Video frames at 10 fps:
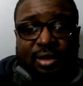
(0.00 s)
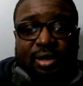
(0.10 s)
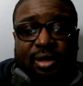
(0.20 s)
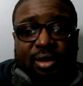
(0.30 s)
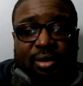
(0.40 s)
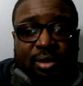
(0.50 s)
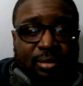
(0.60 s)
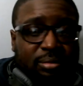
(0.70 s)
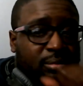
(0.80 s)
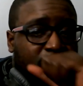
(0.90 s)
You know,
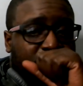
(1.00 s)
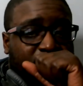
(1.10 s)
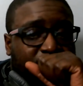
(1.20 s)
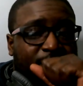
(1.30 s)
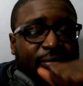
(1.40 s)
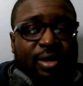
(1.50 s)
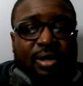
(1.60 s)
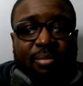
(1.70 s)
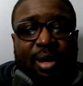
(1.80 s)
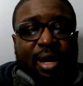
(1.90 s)
convert
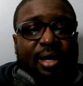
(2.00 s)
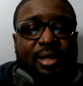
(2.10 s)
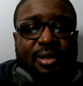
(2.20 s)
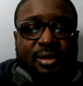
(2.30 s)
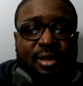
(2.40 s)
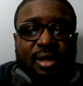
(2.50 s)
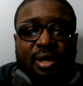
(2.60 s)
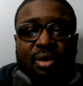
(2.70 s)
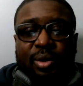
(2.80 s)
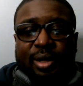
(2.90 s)
the man and
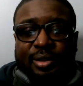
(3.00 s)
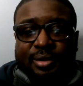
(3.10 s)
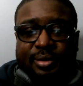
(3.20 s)
go in.